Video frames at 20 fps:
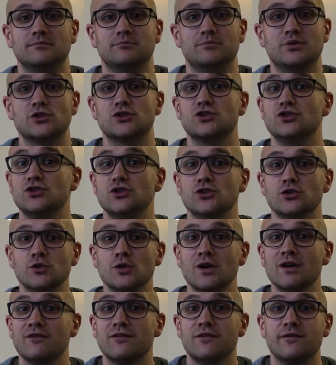
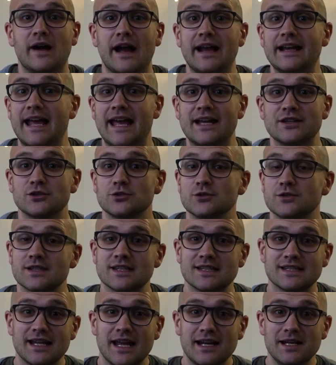pursue financial
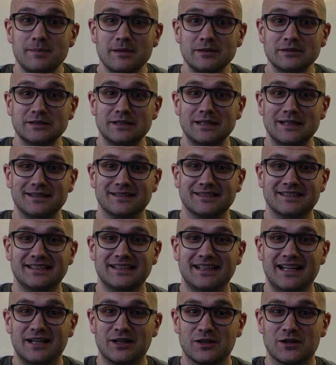sustainability
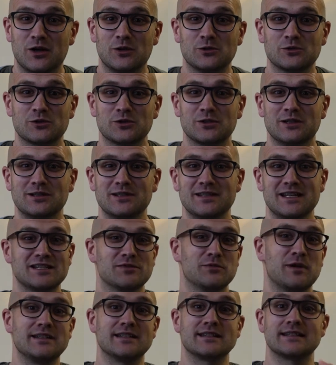in a cultural context
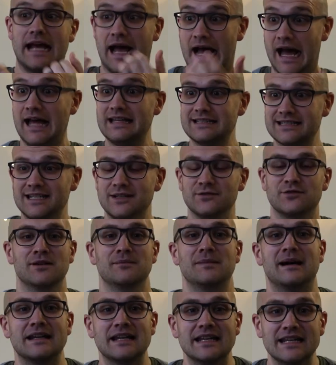where just asking for
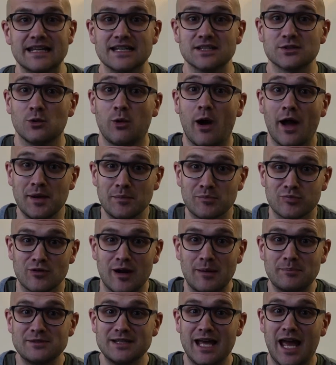money is quite
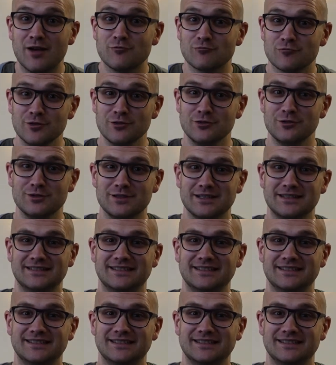abrupt and rude?